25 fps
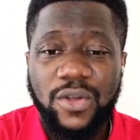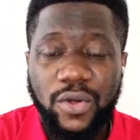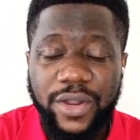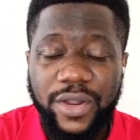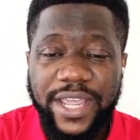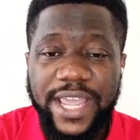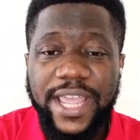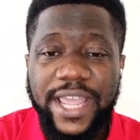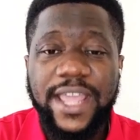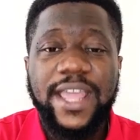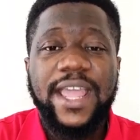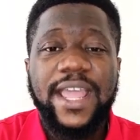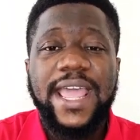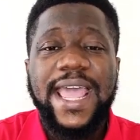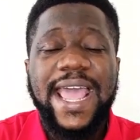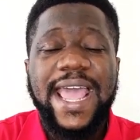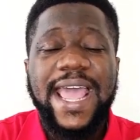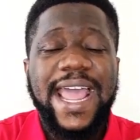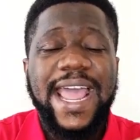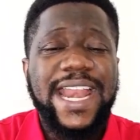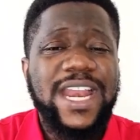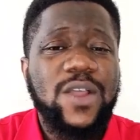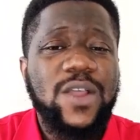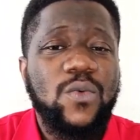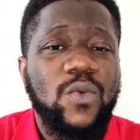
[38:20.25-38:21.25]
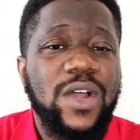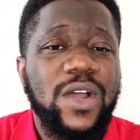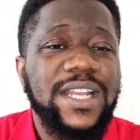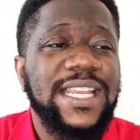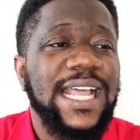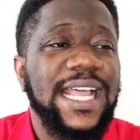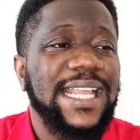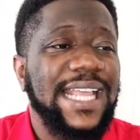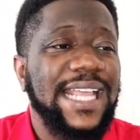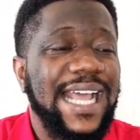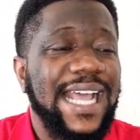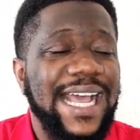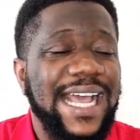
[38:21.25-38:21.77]
okay,
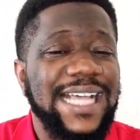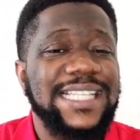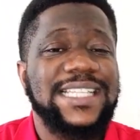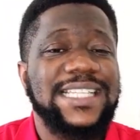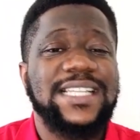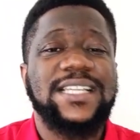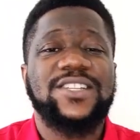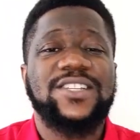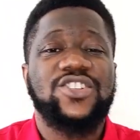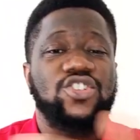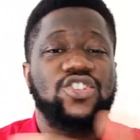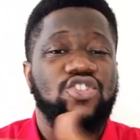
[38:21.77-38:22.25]
anyone that has